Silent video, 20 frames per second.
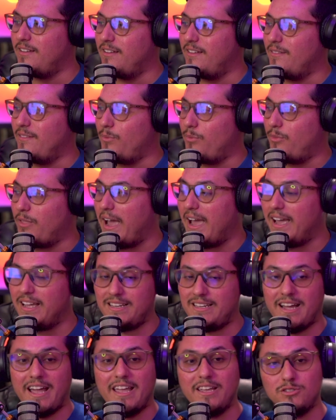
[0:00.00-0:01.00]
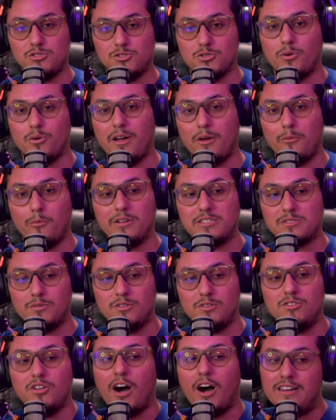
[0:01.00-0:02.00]
That and I enjoy what
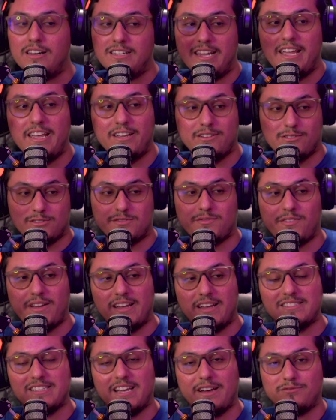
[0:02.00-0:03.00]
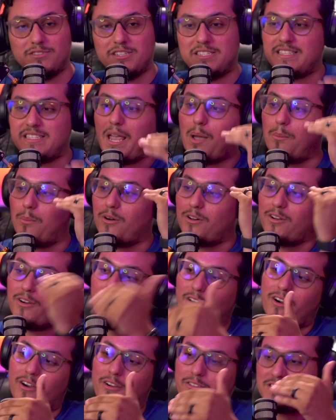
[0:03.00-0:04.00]
non-Lakers fans have to say about
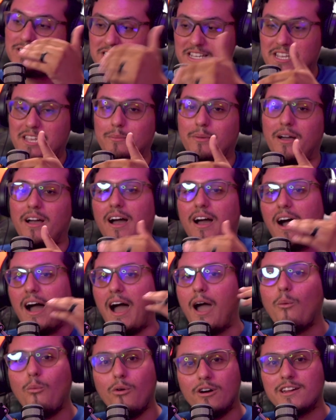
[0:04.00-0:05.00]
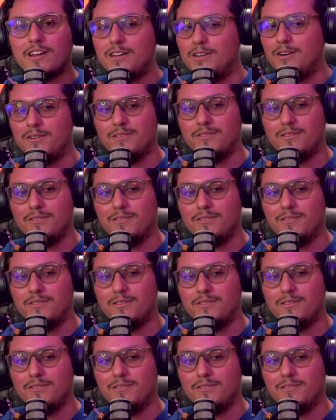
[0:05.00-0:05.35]
our team. I want to know.